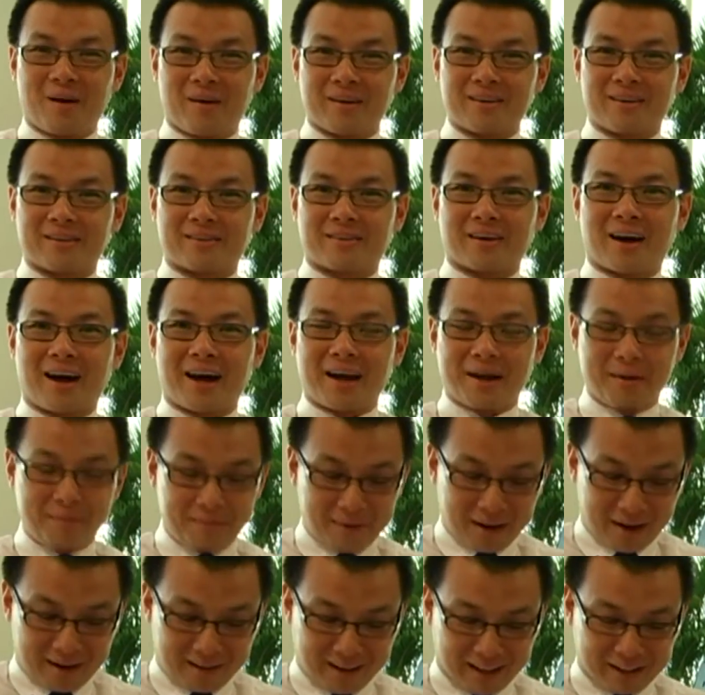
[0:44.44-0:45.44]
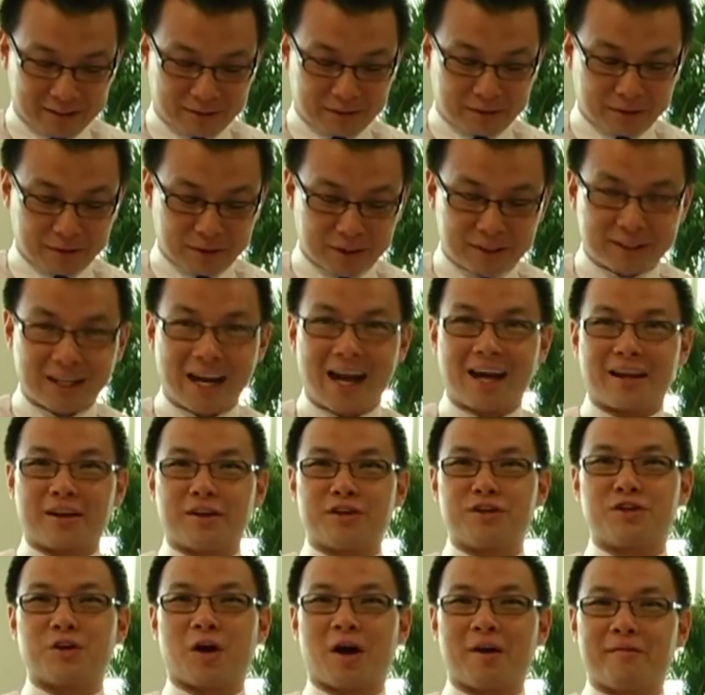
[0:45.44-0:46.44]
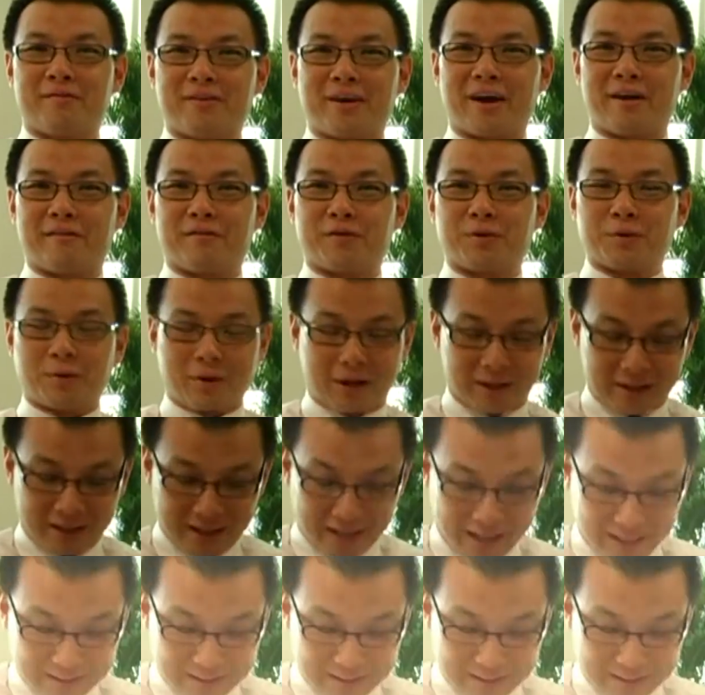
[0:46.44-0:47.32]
all the time, and I like to share the joy with everyone.